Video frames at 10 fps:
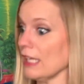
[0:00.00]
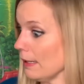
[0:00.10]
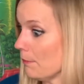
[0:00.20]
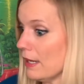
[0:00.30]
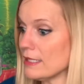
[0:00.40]

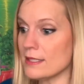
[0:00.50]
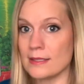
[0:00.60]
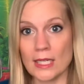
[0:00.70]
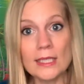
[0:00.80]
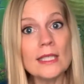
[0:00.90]
my
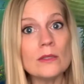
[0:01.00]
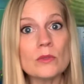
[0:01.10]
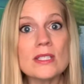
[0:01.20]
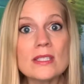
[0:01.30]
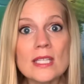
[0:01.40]
son
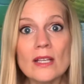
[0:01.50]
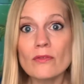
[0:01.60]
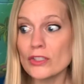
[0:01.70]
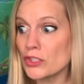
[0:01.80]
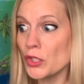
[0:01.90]
was sick
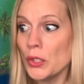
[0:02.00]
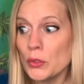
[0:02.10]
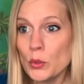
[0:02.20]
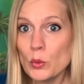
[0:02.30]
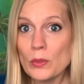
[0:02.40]
for
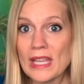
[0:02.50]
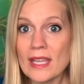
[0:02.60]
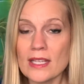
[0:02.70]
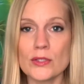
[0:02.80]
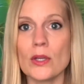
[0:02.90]
2
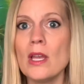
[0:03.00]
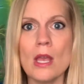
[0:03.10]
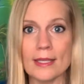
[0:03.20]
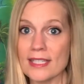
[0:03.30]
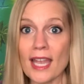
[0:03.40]
weeks, or
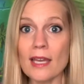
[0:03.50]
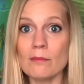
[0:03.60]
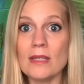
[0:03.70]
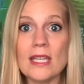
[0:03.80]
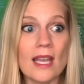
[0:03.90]
yeah,
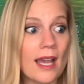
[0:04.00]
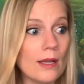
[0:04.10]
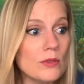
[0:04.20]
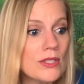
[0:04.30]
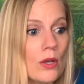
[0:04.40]
I
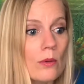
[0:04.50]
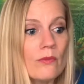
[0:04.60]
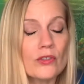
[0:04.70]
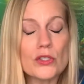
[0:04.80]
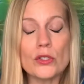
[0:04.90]
was home
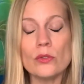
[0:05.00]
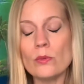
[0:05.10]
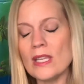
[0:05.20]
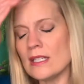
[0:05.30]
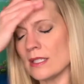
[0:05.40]
for 2
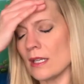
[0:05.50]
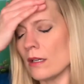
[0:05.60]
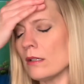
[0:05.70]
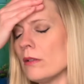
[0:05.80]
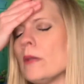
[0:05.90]
weeks and
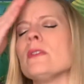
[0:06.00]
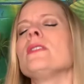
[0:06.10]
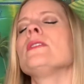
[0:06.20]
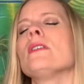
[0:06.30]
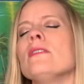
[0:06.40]
oh, it was
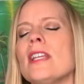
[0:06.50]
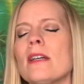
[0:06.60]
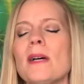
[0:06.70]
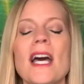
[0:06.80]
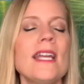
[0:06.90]
so
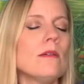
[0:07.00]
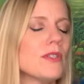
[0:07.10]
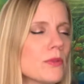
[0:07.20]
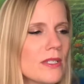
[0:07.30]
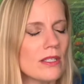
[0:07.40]
terrible. I
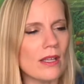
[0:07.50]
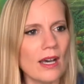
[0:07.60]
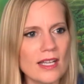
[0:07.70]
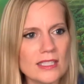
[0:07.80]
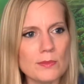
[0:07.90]
almost went to the
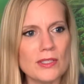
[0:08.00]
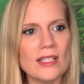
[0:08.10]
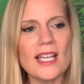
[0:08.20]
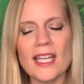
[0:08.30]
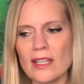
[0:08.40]
hospital.
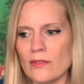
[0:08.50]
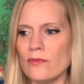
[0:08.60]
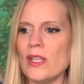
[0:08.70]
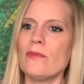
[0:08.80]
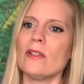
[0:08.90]
I had a
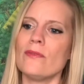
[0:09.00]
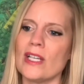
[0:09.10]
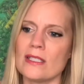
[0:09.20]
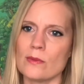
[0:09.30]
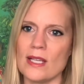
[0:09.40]
fever of
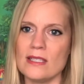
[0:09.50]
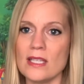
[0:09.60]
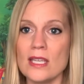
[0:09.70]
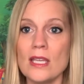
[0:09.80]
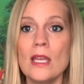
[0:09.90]

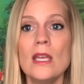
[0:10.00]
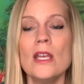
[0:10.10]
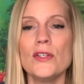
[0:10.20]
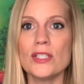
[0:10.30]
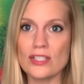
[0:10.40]
XYZ.
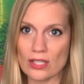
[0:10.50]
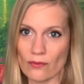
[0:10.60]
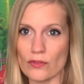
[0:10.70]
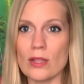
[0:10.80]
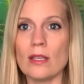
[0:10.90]
To
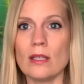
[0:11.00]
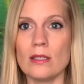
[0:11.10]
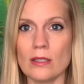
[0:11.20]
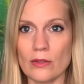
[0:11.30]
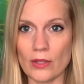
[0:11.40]
shift
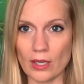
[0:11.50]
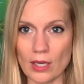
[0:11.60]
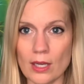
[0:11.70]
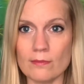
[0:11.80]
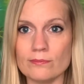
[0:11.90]

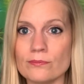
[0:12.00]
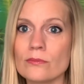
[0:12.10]
the